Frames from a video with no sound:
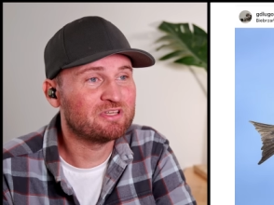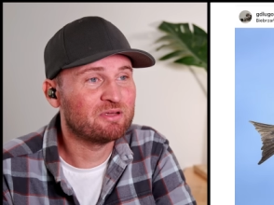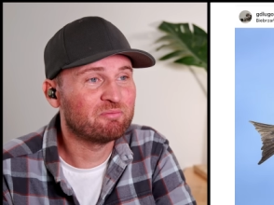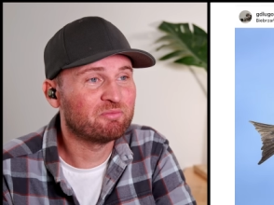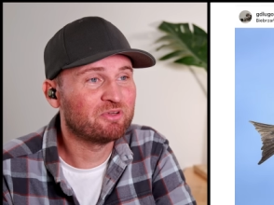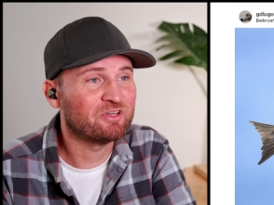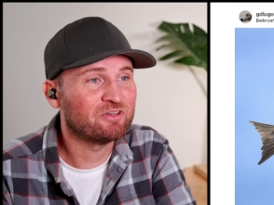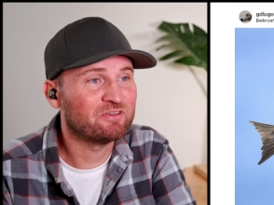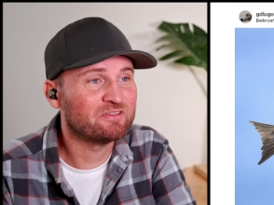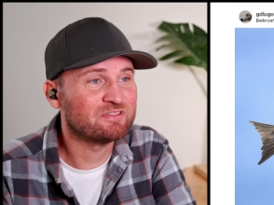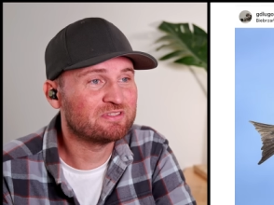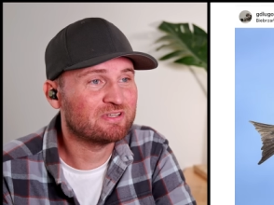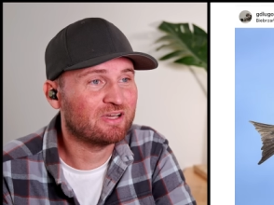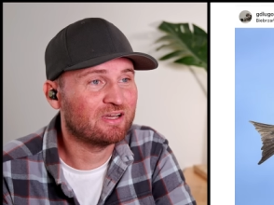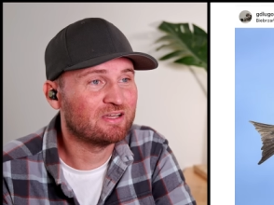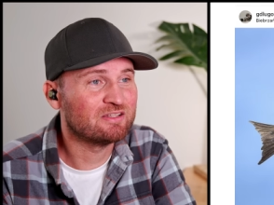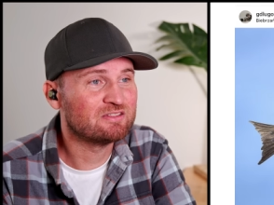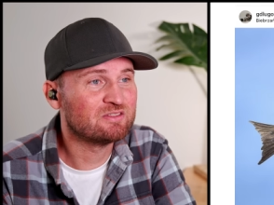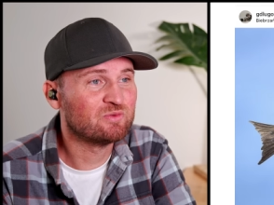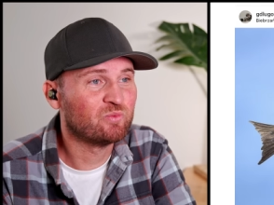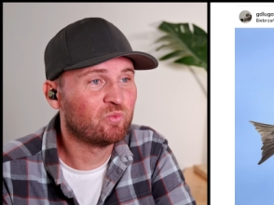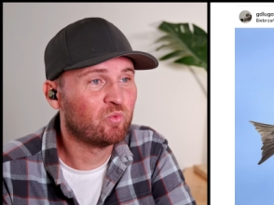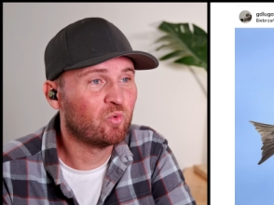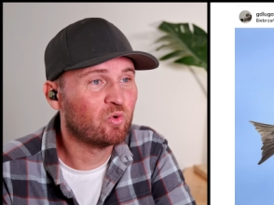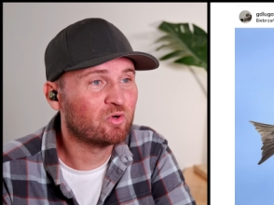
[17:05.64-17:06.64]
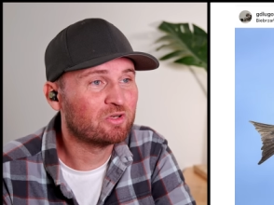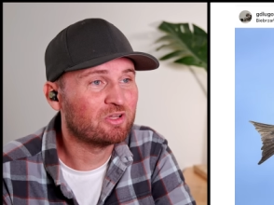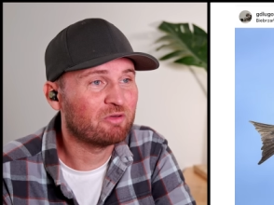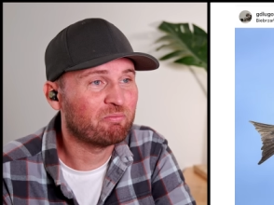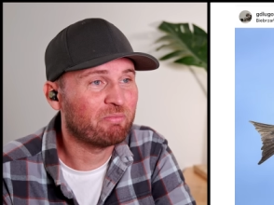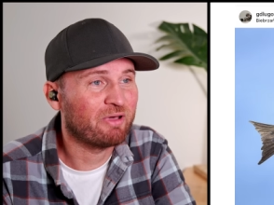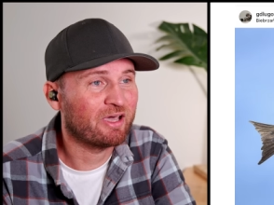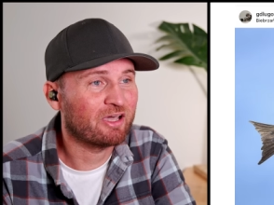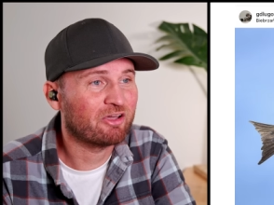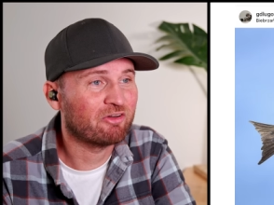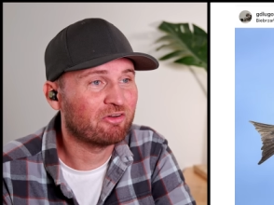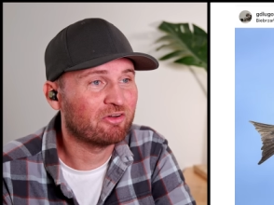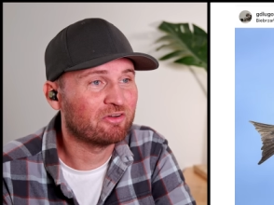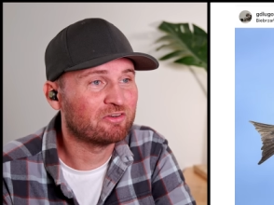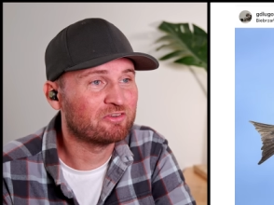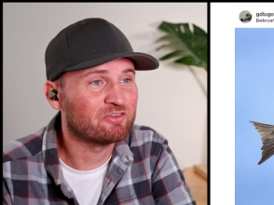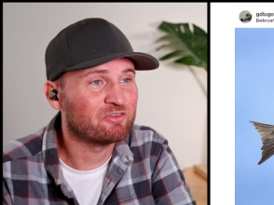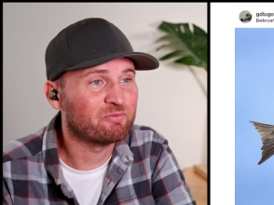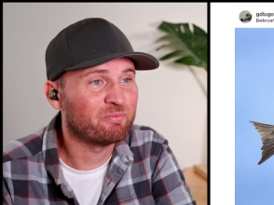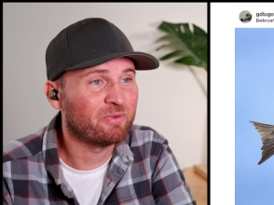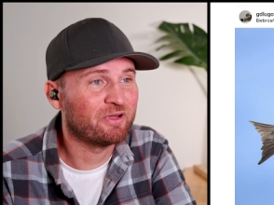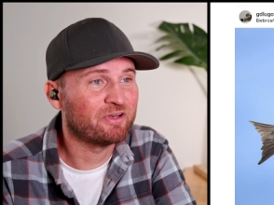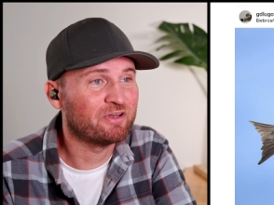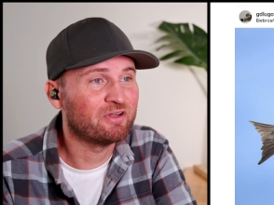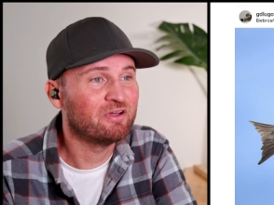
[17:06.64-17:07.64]
tempted to say it's a water background
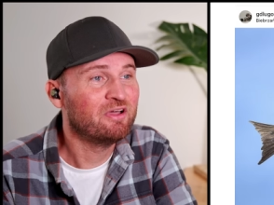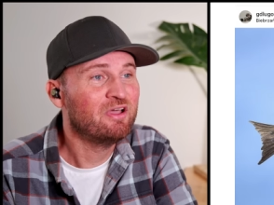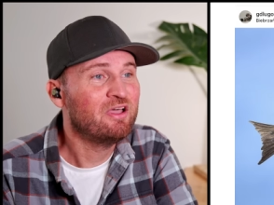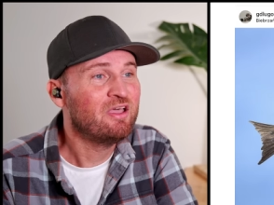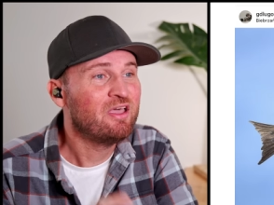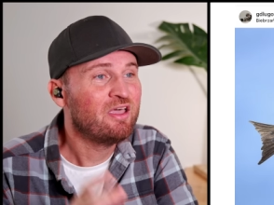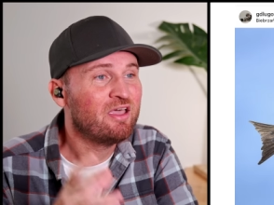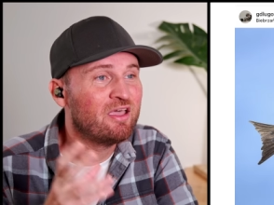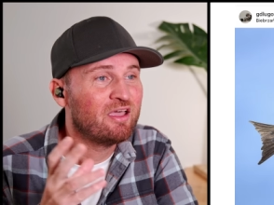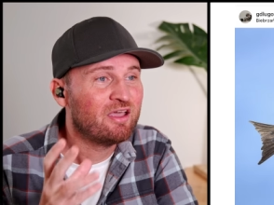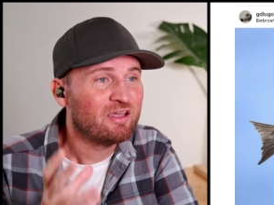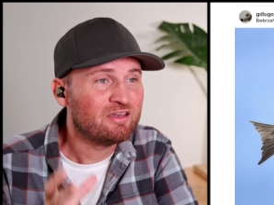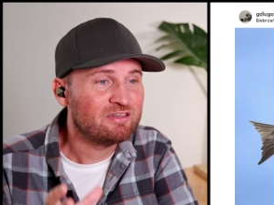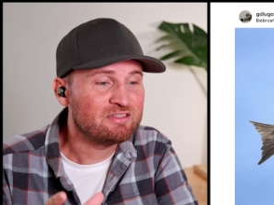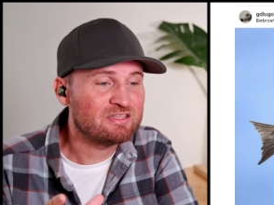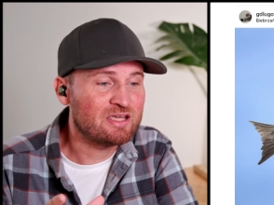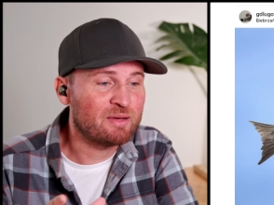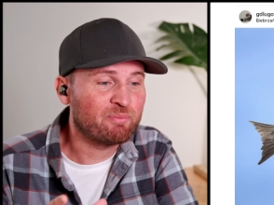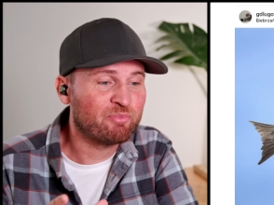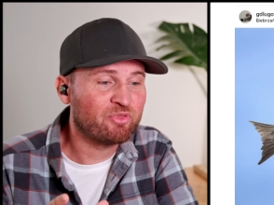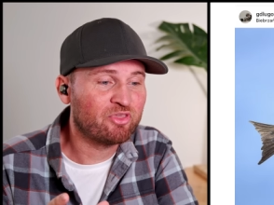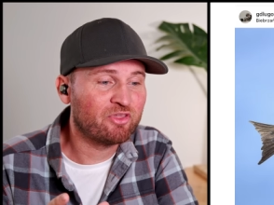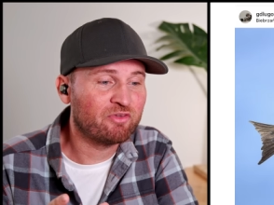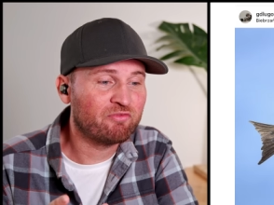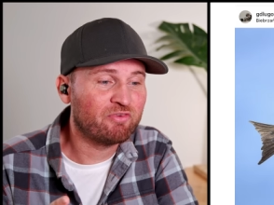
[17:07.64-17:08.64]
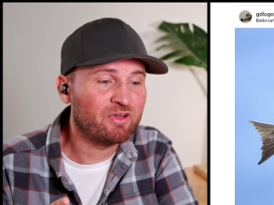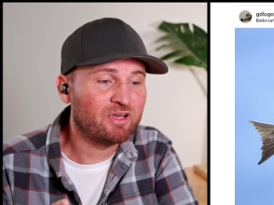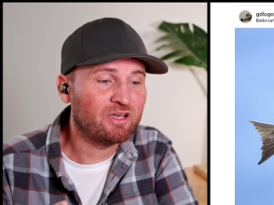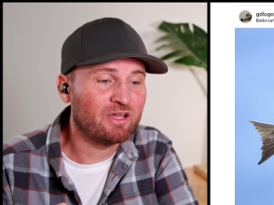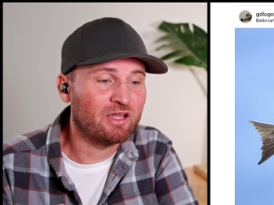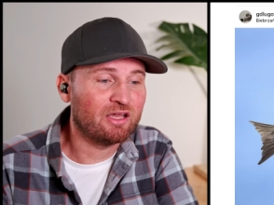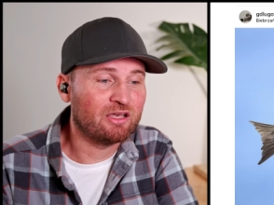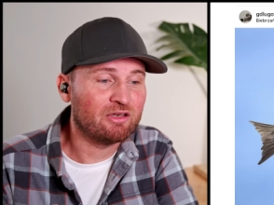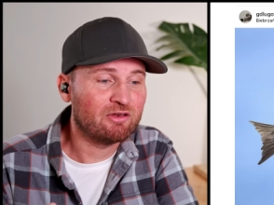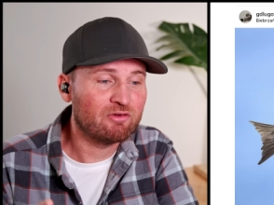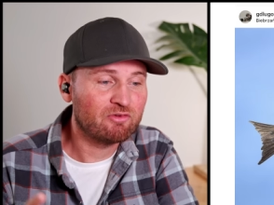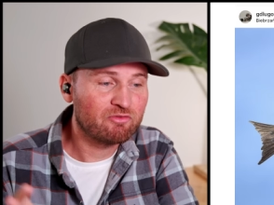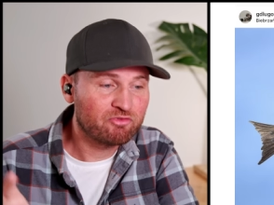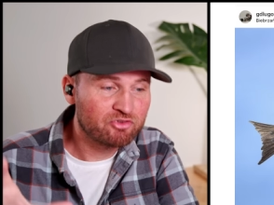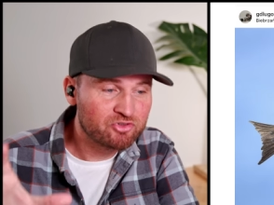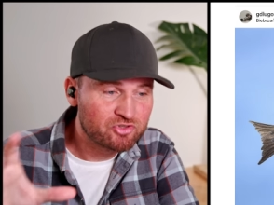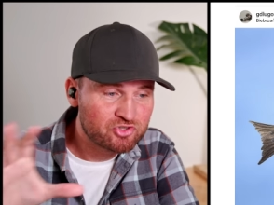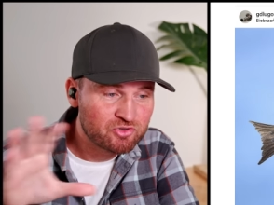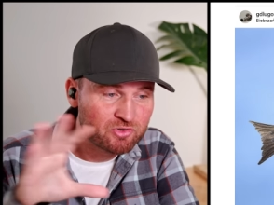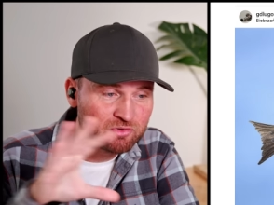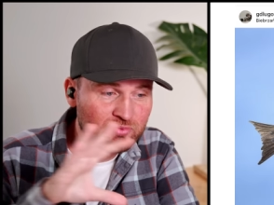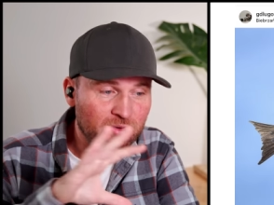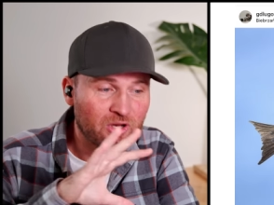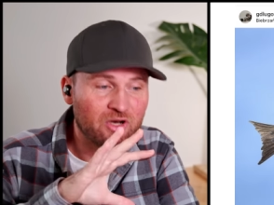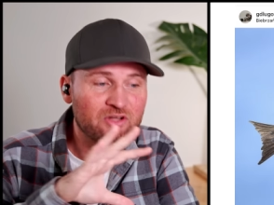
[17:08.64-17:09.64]
just by the depth so. of it. And
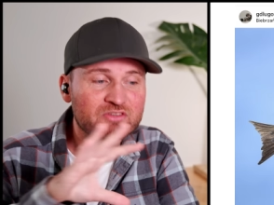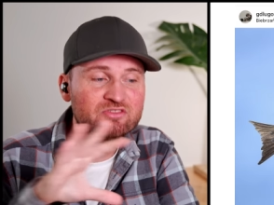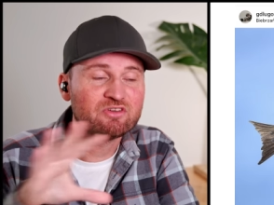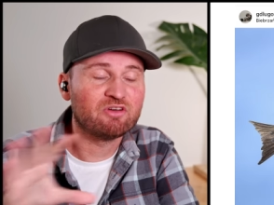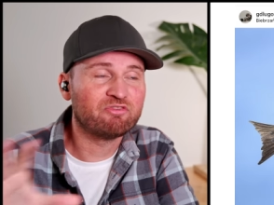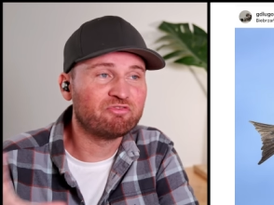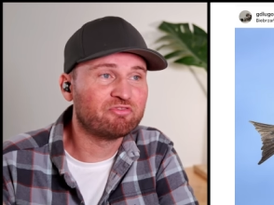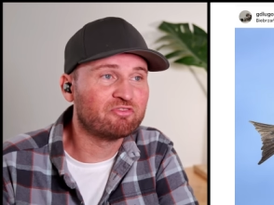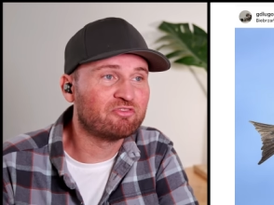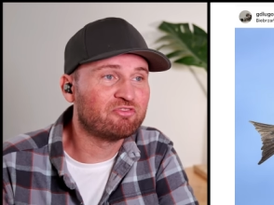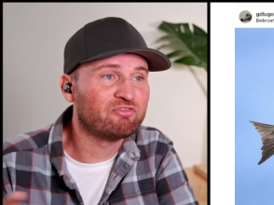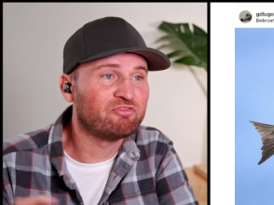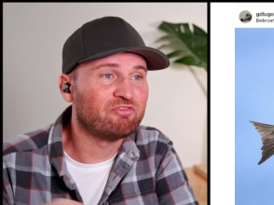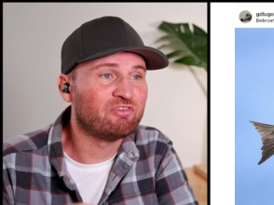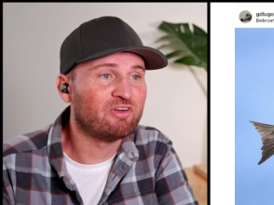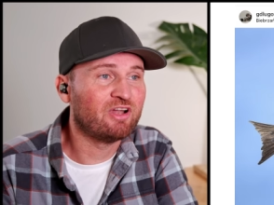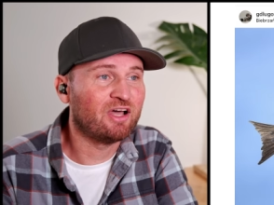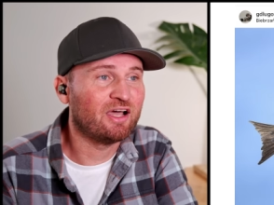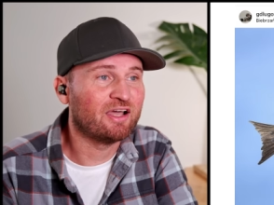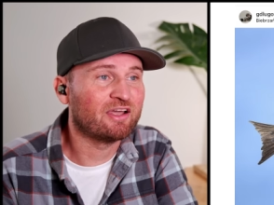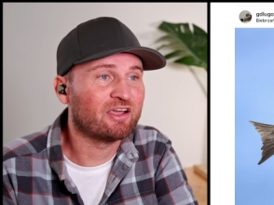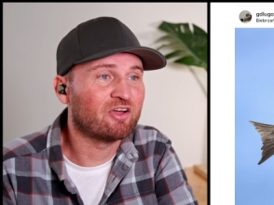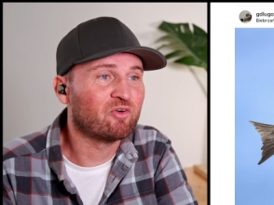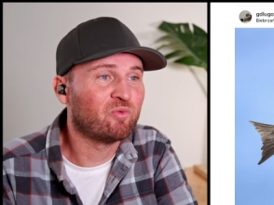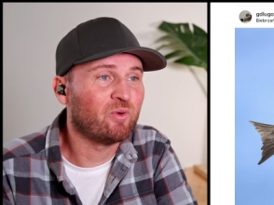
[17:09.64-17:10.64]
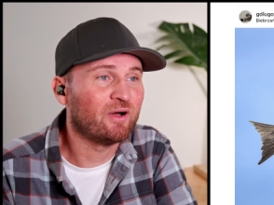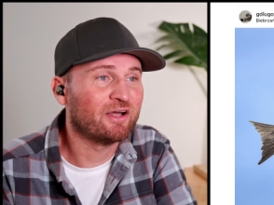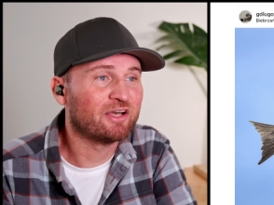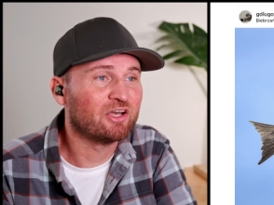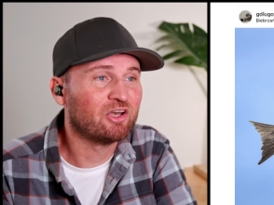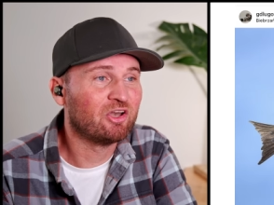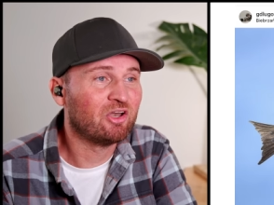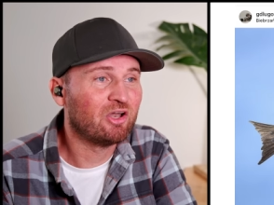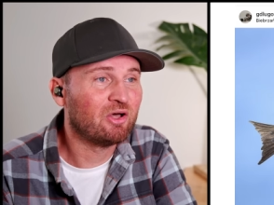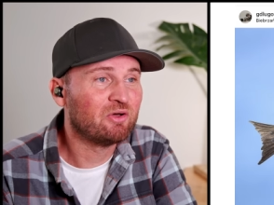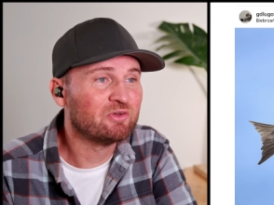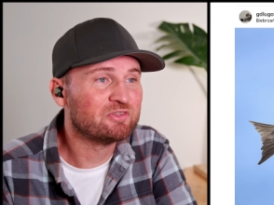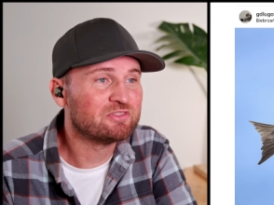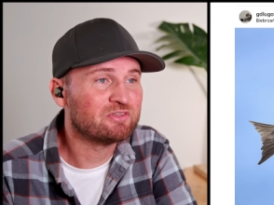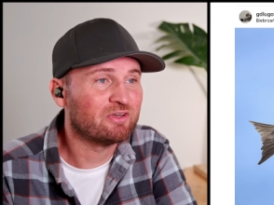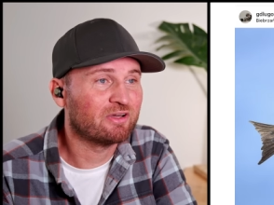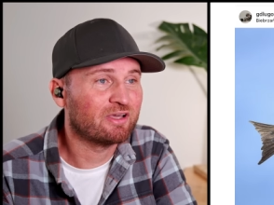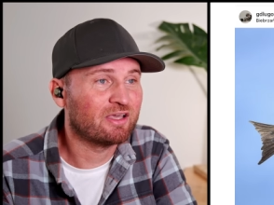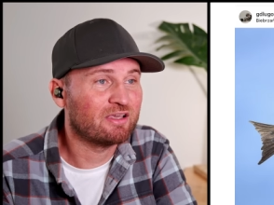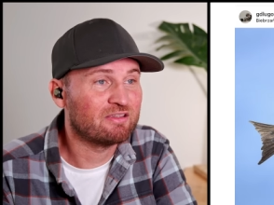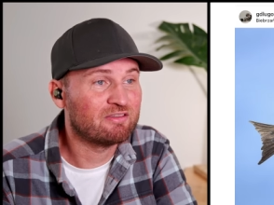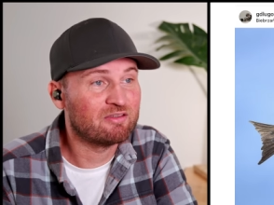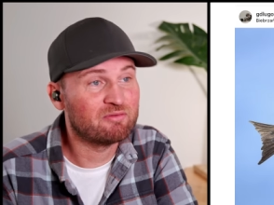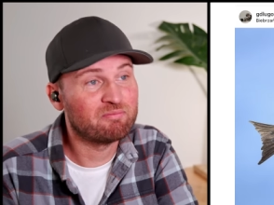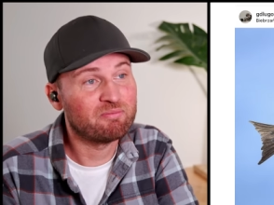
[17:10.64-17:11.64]
swallows often fly quite low, so I
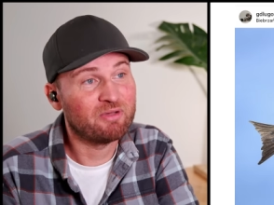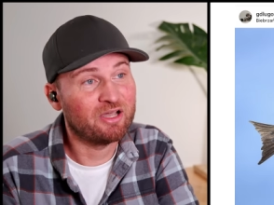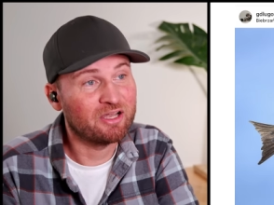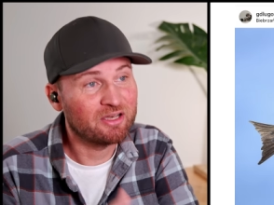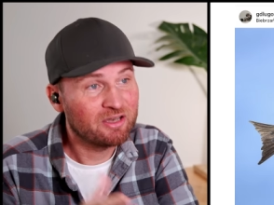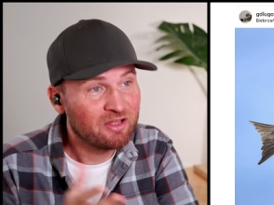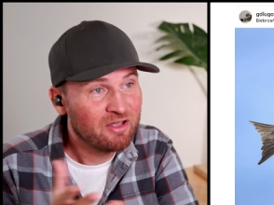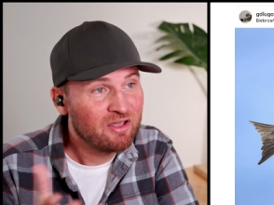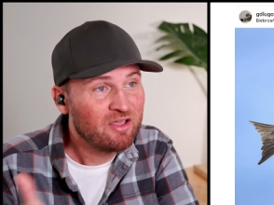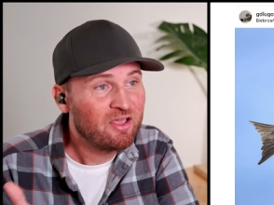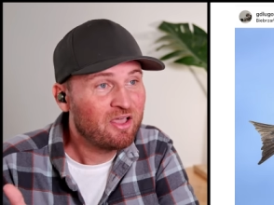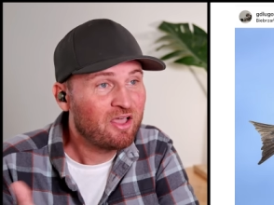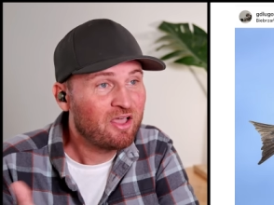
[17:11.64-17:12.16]
guess it might